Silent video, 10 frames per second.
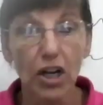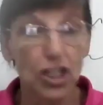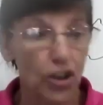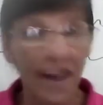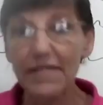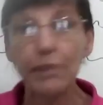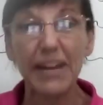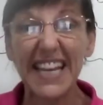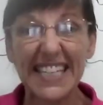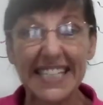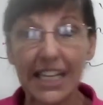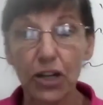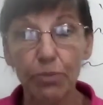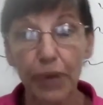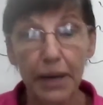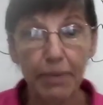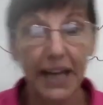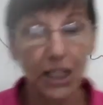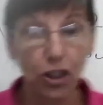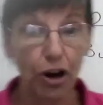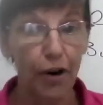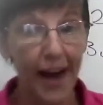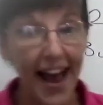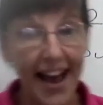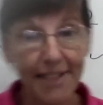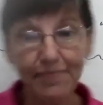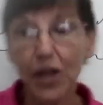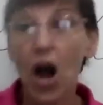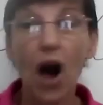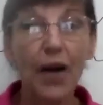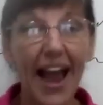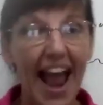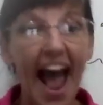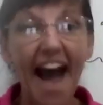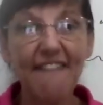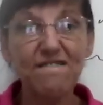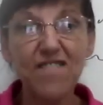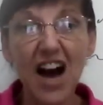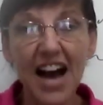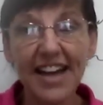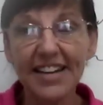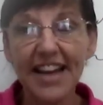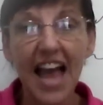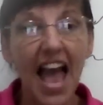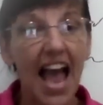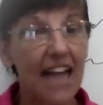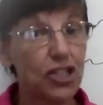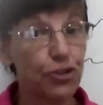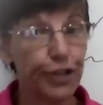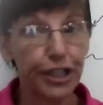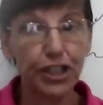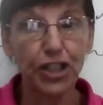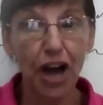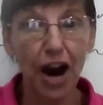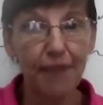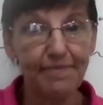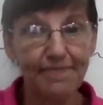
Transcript: so everybody can see your pretty picture, okay? Okay, have fun and do a good job.